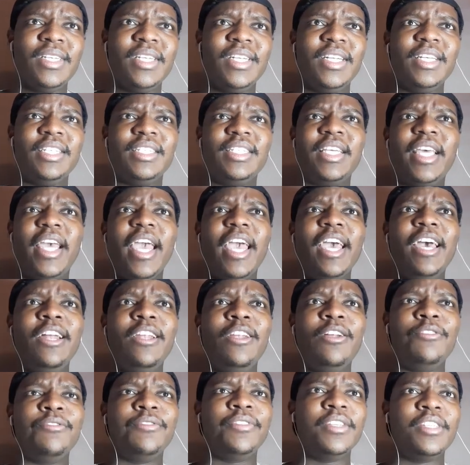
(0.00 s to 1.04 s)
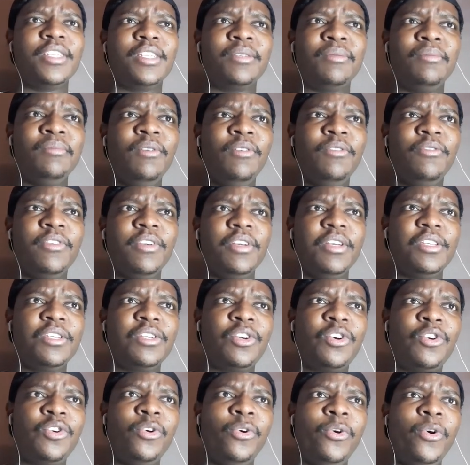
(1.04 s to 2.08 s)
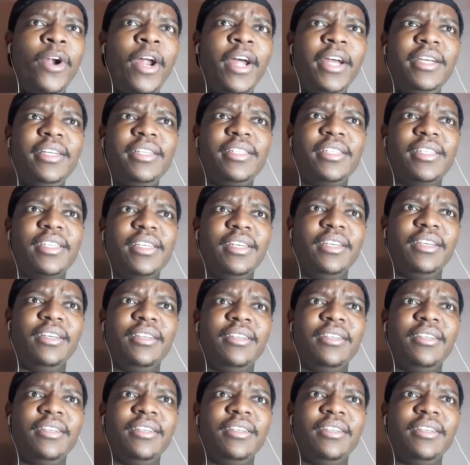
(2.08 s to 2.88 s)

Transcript: The scale of this movie is crazy.